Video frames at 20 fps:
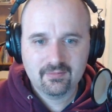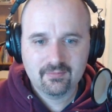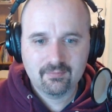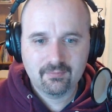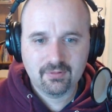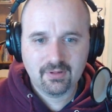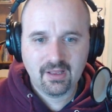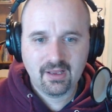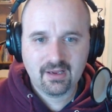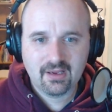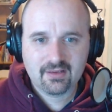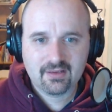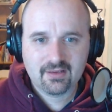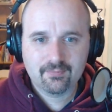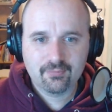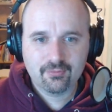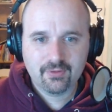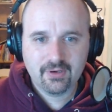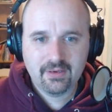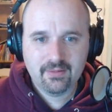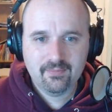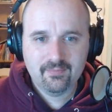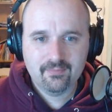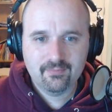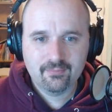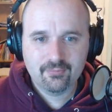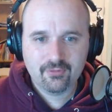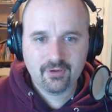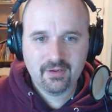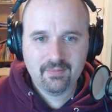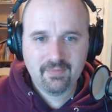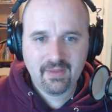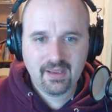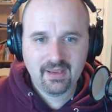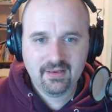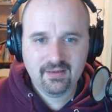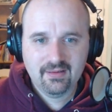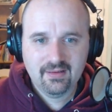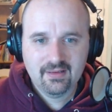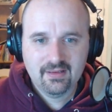block
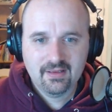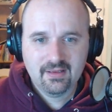pre-made.